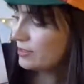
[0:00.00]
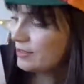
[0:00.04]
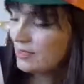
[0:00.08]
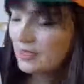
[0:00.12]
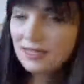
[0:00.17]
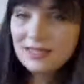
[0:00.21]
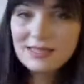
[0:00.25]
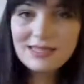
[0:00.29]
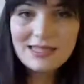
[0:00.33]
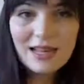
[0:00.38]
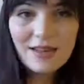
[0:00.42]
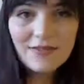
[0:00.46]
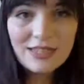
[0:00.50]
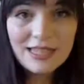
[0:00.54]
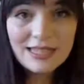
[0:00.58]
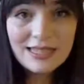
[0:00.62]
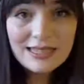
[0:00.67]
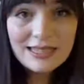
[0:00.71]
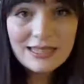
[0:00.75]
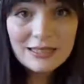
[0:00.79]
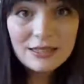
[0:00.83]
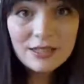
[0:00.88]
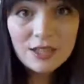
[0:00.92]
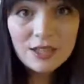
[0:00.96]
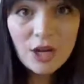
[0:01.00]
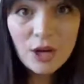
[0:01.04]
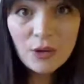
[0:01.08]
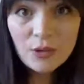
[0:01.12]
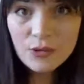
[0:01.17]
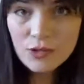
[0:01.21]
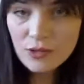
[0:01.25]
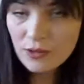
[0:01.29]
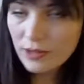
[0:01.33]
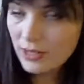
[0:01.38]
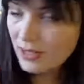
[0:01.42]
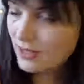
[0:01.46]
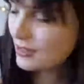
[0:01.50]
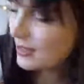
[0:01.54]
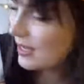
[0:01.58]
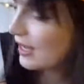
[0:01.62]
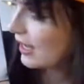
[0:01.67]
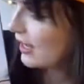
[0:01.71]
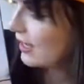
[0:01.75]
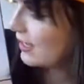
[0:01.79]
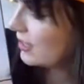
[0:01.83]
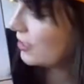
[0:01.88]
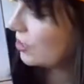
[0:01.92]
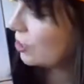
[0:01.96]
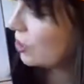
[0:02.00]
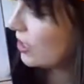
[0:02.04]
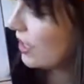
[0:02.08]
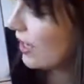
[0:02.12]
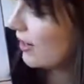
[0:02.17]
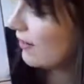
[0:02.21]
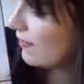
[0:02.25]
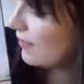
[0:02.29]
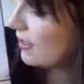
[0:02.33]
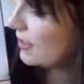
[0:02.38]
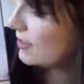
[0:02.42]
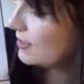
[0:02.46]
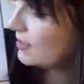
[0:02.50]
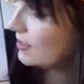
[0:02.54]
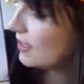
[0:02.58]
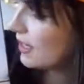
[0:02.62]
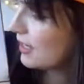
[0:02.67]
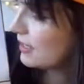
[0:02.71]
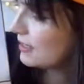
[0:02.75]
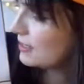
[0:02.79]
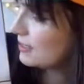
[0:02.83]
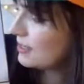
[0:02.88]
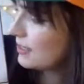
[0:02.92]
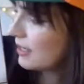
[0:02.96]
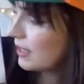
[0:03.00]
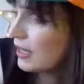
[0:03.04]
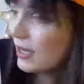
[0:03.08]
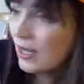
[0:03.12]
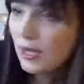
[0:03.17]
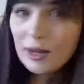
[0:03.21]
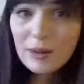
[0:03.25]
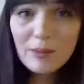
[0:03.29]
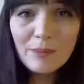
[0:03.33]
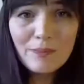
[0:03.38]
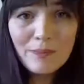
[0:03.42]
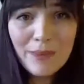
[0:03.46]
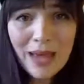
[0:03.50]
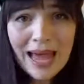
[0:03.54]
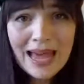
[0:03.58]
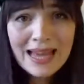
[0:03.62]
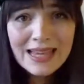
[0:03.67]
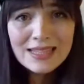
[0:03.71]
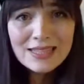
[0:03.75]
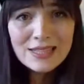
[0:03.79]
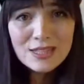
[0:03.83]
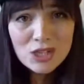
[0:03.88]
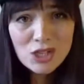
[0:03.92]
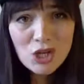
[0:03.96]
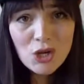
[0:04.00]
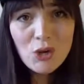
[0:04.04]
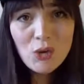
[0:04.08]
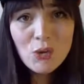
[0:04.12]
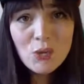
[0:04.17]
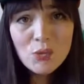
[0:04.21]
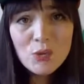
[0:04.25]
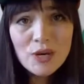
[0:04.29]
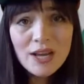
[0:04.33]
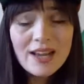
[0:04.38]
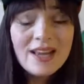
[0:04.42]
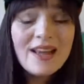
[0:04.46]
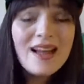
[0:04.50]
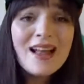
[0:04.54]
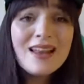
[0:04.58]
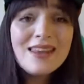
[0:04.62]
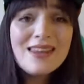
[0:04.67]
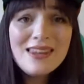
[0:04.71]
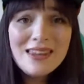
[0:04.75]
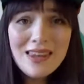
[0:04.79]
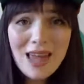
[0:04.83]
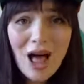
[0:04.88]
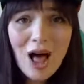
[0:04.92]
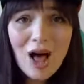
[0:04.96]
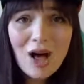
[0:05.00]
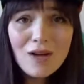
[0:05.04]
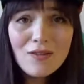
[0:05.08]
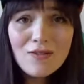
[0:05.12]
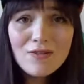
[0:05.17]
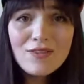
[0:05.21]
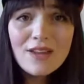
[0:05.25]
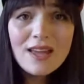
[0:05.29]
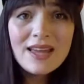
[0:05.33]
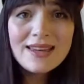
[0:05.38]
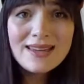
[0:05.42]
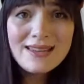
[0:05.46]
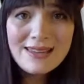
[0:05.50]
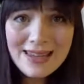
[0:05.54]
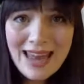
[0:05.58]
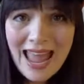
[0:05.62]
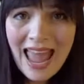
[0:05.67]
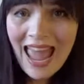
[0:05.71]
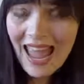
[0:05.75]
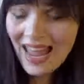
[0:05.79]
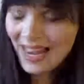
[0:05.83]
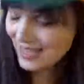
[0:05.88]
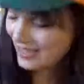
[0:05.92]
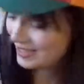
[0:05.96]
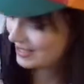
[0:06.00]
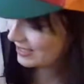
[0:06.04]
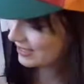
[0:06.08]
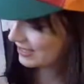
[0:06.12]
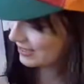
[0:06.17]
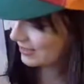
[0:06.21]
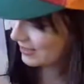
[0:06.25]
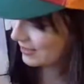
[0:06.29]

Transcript: See, he's left a little note on his cage there and it says, "Back soon, love, Ned."